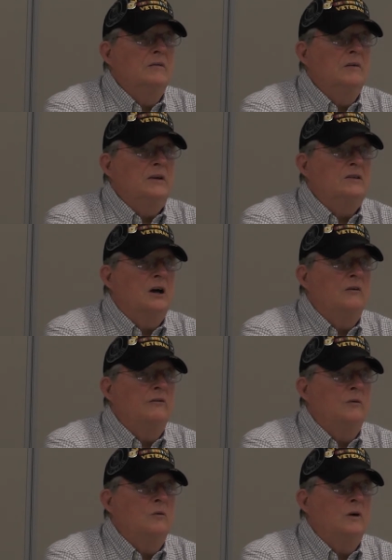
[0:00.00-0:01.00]

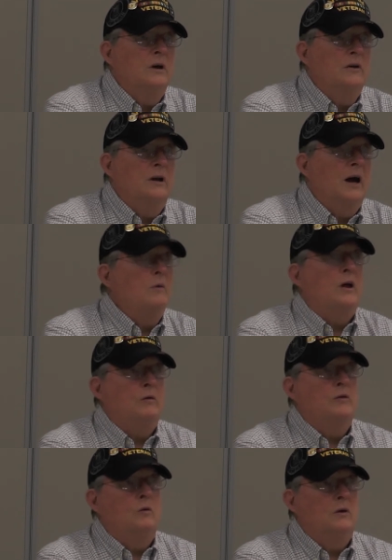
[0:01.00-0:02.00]
Myself and one other guy,
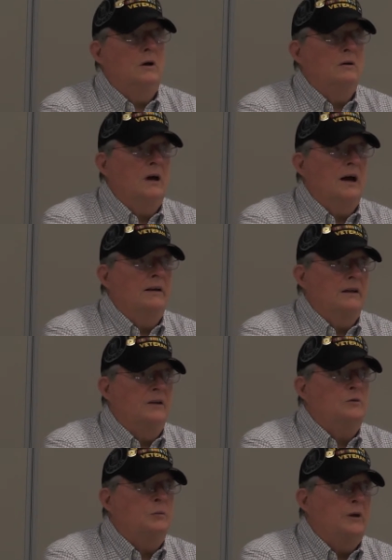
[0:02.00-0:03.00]

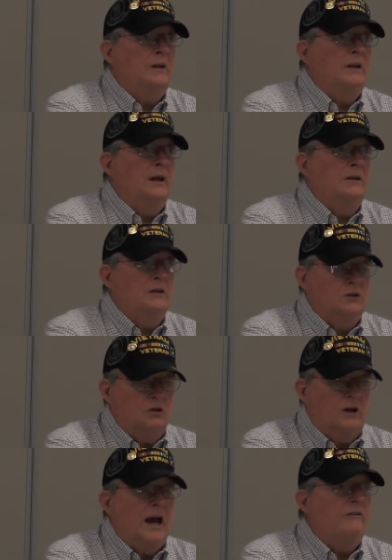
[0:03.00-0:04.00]
they split. They just
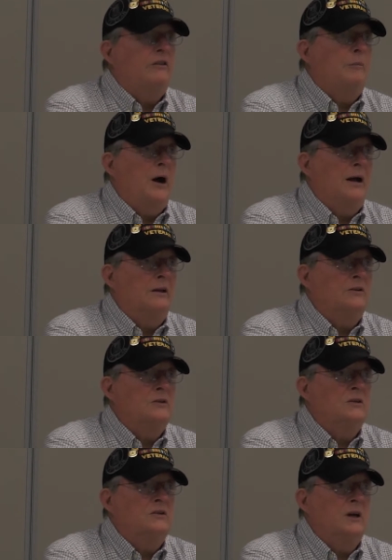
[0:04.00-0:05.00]
took half the
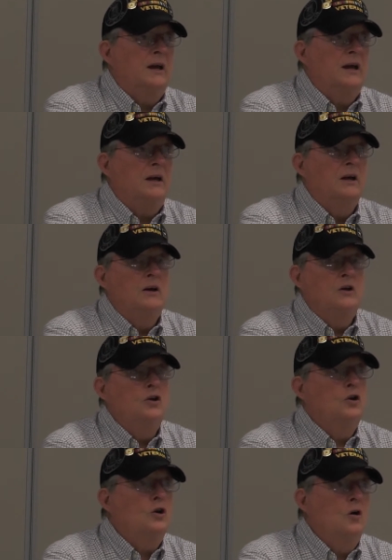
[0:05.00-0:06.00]
pilots and said, "Hey,
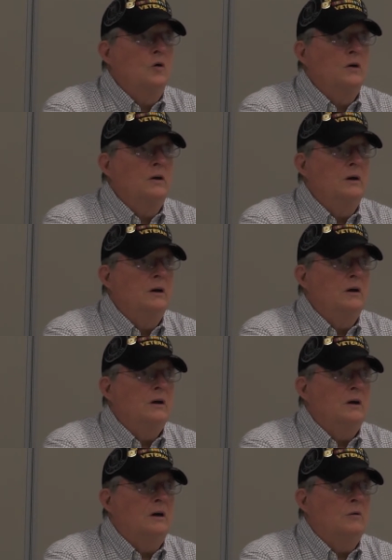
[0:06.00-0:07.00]
you're going.
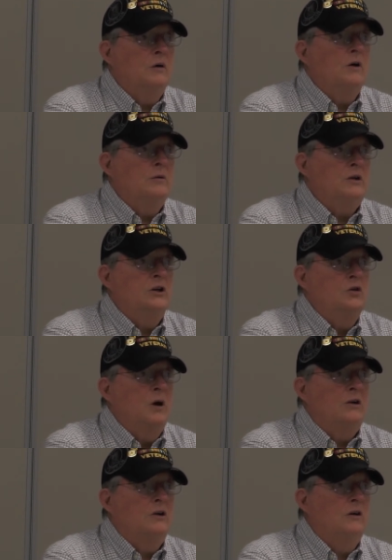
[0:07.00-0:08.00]
We're going to send
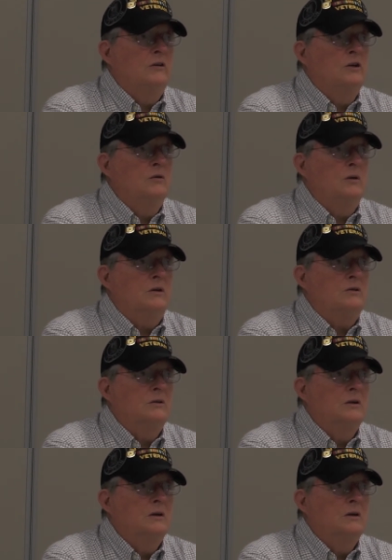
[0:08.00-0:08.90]
you out to other units."